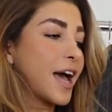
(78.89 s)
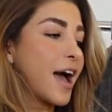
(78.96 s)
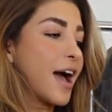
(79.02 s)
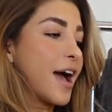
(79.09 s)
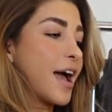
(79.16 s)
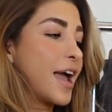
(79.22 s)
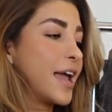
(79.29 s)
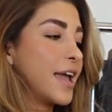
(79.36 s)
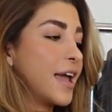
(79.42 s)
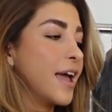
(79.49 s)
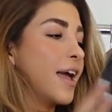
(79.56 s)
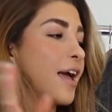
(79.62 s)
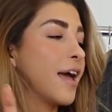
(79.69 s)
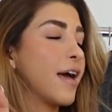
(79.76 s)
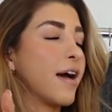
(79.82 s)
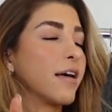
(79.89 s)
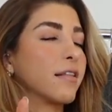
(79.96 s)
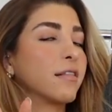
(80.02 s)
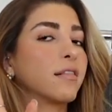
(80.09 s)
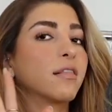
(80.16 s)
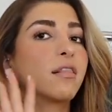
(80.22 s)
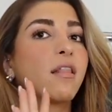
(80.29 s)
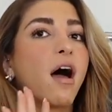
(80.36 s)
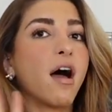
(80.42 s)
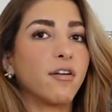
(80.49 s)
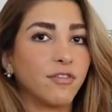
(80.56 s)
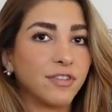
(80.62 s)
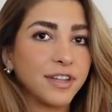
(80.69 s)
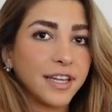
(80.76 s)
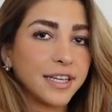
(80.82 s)
I
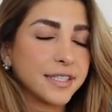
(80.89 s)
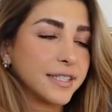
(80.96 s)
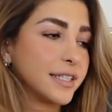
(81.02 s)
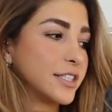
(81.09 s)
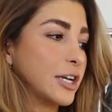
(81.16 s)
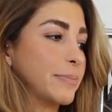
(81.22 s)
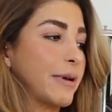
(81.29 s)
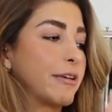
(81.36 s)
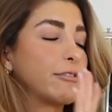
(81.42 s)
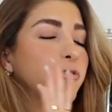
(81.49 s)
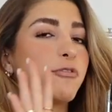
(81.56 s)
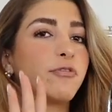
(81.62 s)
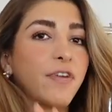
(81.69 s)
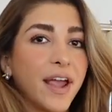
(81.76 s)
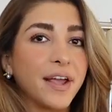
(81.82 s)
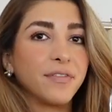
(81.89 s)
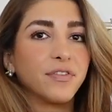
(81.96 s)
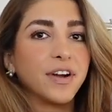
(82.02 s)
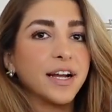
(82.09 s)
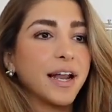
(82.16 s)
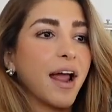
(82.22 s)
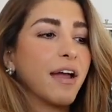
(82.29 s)
love these. These are my favorite.